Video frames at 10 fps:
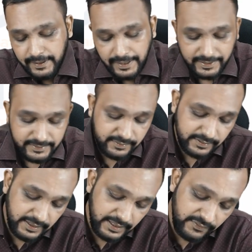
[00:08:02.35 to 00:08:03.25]
And this
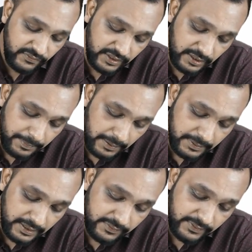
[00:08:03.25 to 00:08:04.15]
inferior
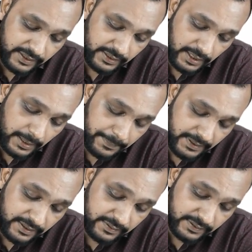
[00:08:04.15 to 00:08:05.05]
pulmonary vein
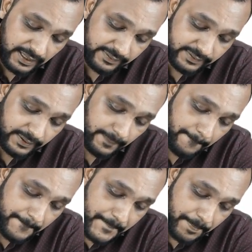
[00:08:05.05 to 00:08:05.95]
appears as a
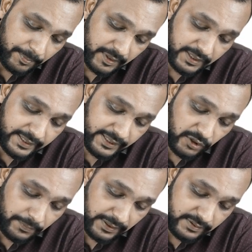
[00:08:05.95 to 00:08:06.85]

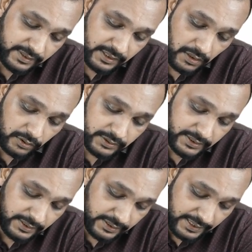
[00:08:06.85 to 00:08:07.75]
radiopacity along
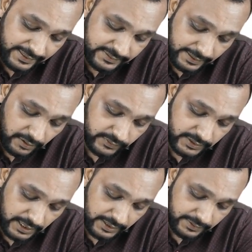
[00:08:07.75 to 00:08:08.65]
the right side of the
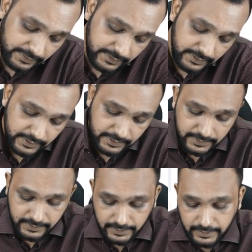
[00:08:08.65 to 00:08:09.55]
heart
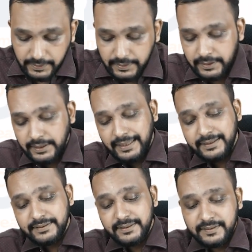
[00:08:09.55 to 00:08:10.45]

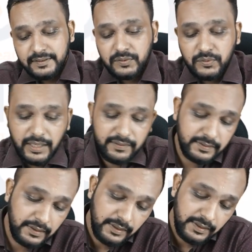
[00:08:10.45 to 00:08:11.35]
and this is known as
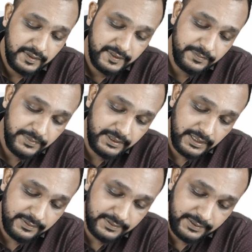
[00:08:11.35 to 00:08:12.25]

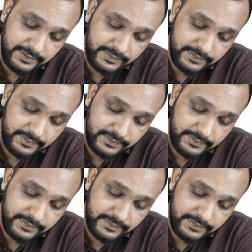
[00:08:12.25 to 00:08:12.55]
Schmitt's sign.